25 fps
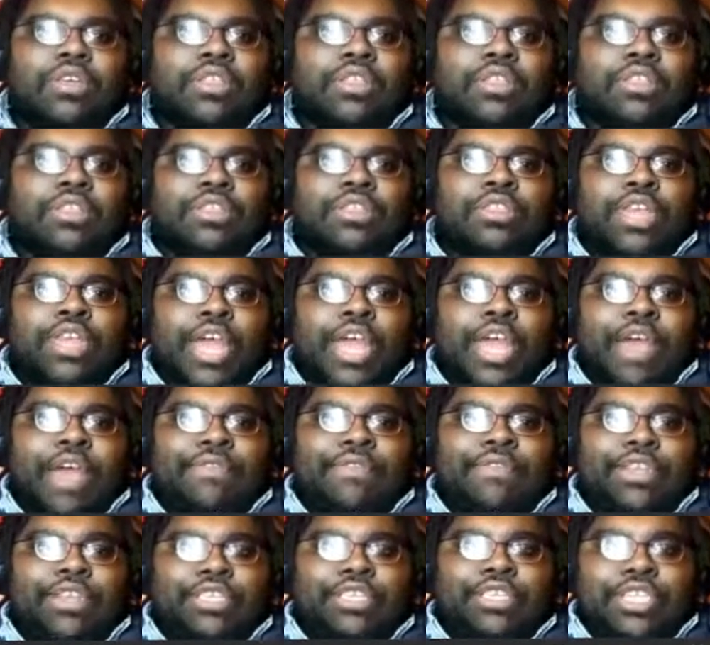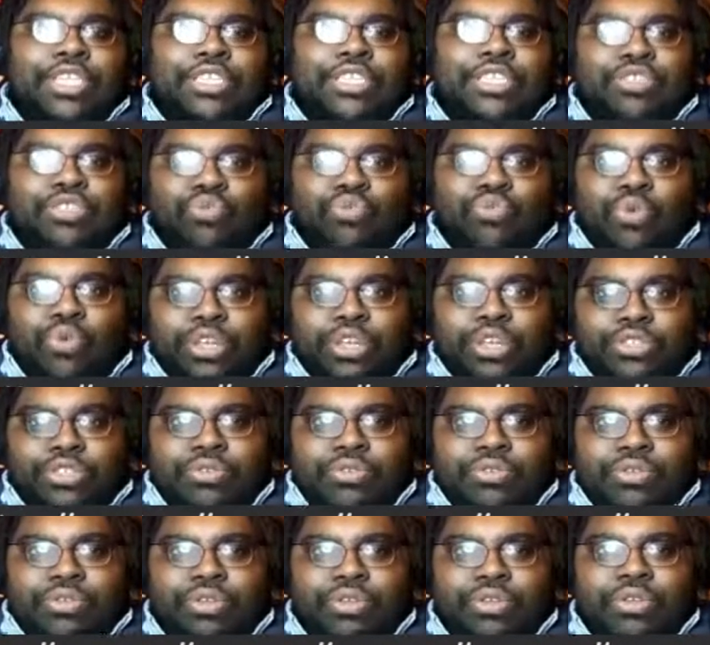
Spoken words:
The evidence they sequestered